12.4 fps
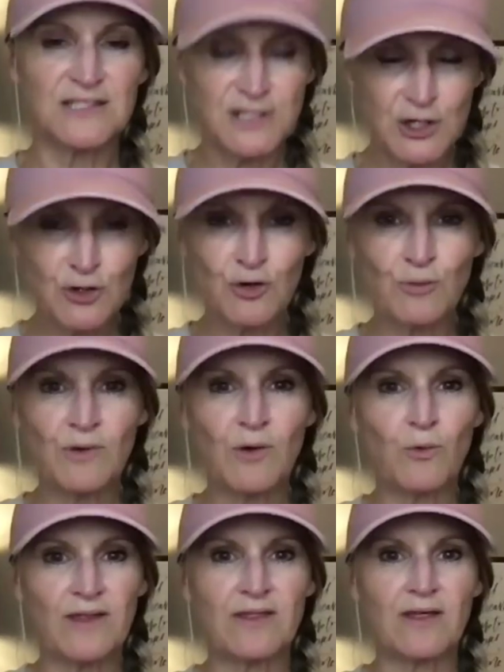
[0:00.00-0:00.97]
Zoom
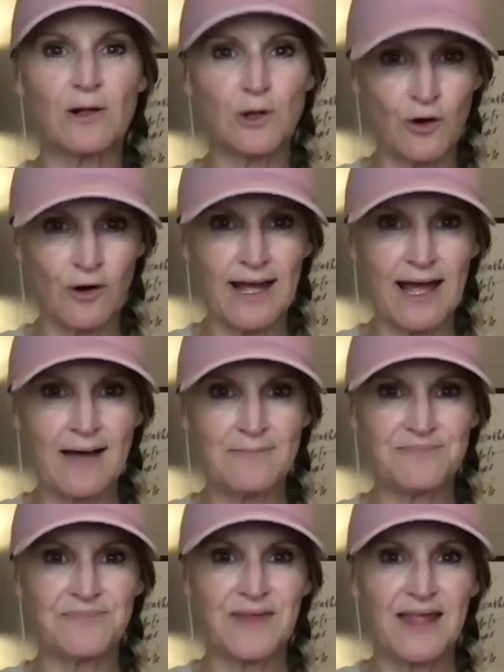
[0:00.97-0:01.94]
with Gloria.
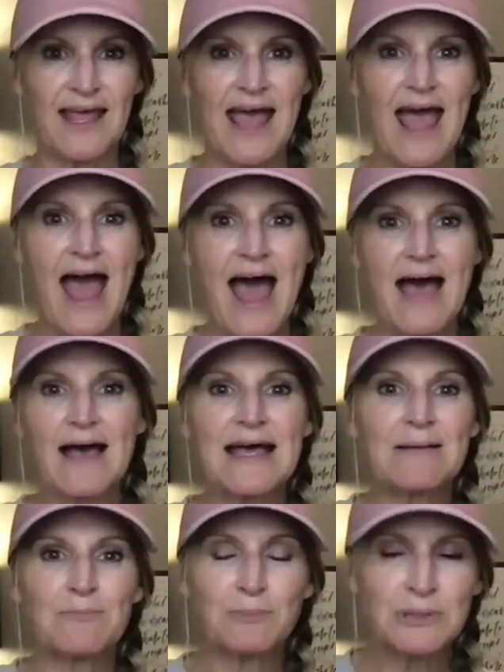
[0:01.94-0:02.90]

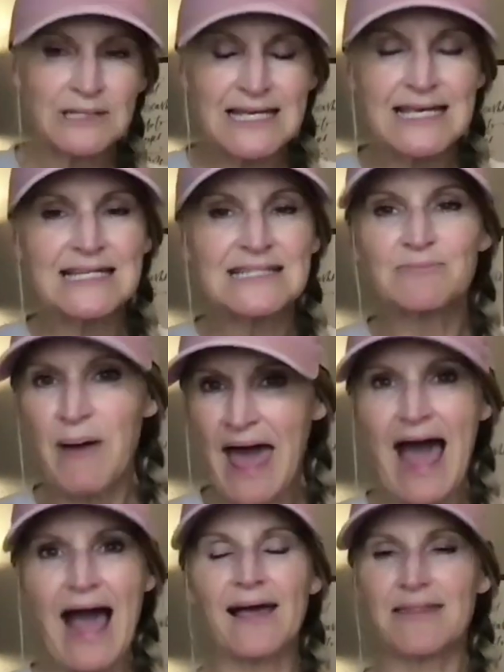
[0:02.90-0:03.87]
Please
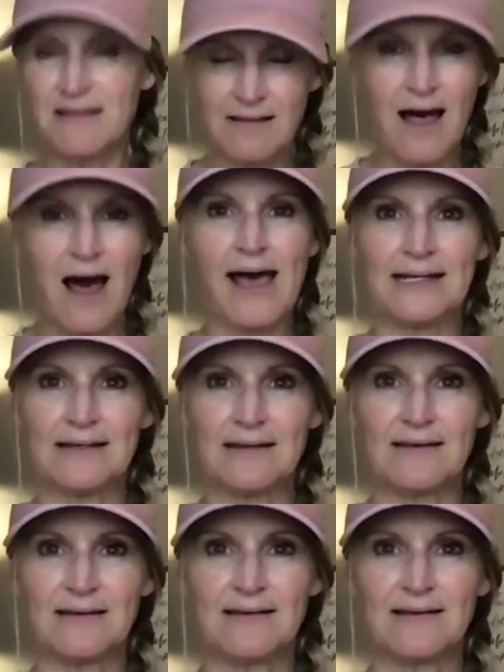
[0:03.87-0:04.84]
pack the line.